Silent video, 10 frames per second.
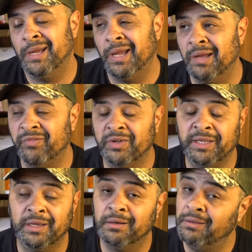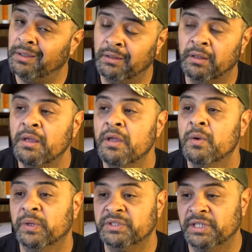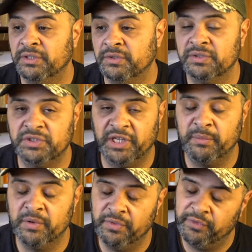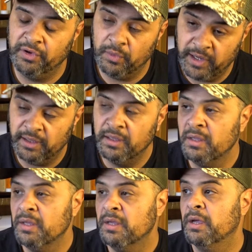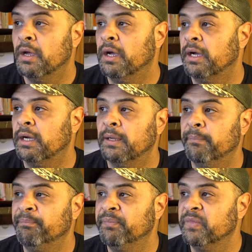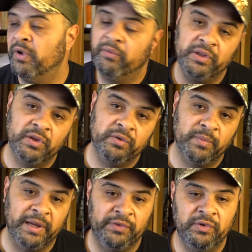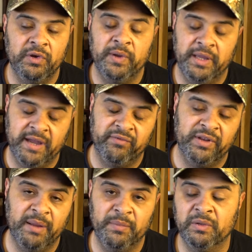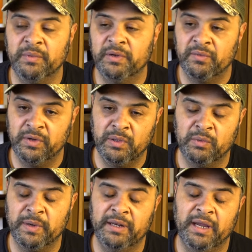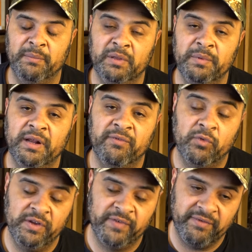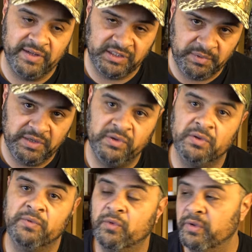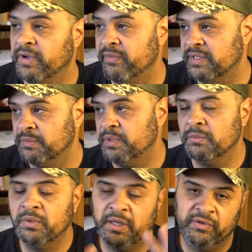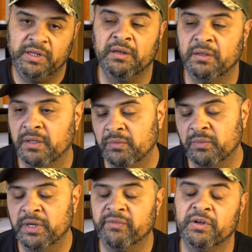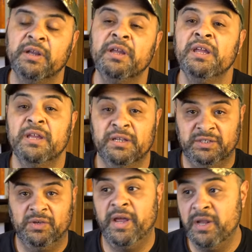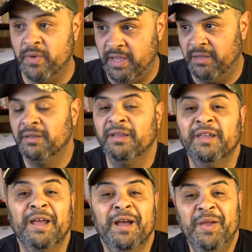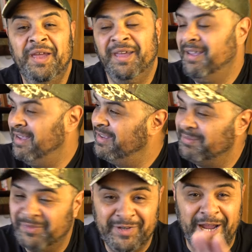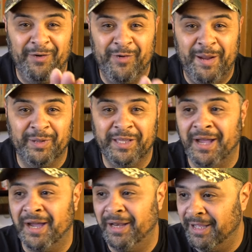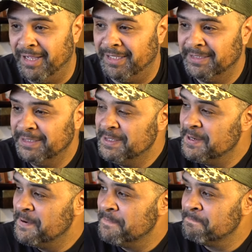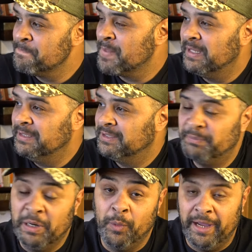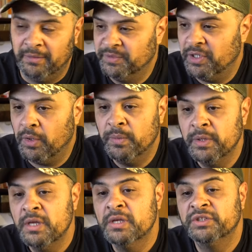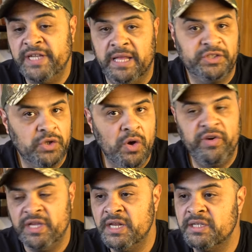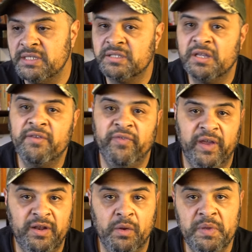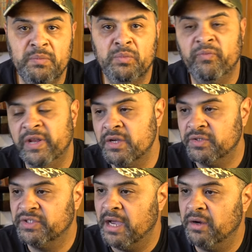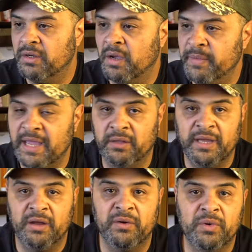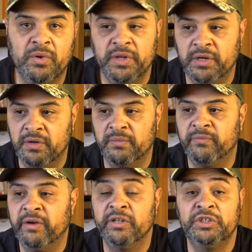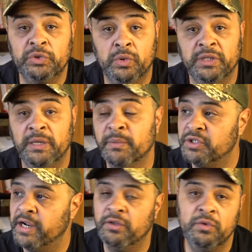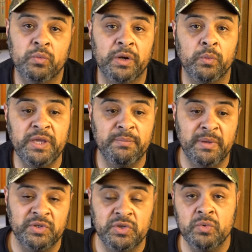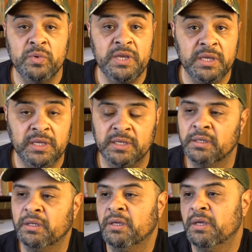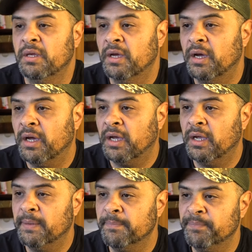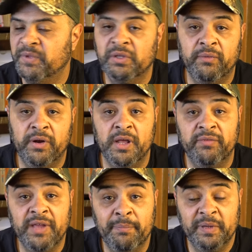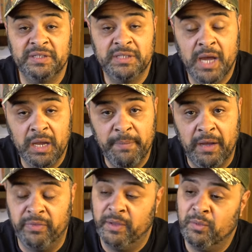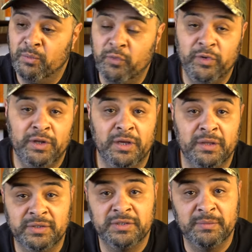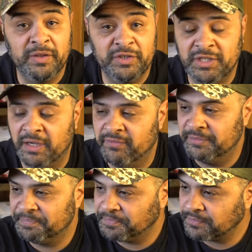I have an AR-10, which I use chambered in 308. Um, so I reload my 308, have 9mm, reload my 9mm, I have 45 ACP, reload 45 ACP, whatever, down the line, whatever. So anyway, I'm kind of rambling on. Uh, it's been a while. So so yeah, let's go over the EDC stuff and there'll be videos down coming out down the road here very shortly. I'm going to try to do one a week, maybe two a week, until um, I run out of topics to talk about and then we'll move into uh, some other stuff.